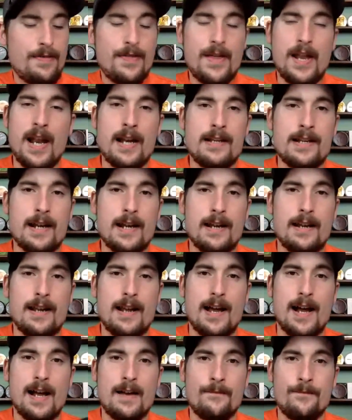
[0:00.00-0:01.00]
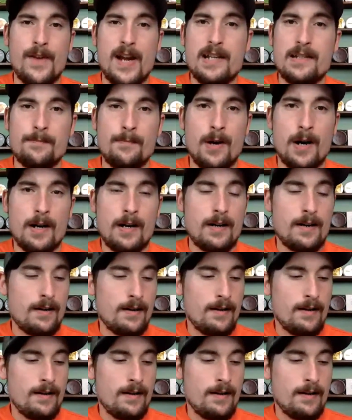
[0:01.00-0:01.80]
that I did on Facebook.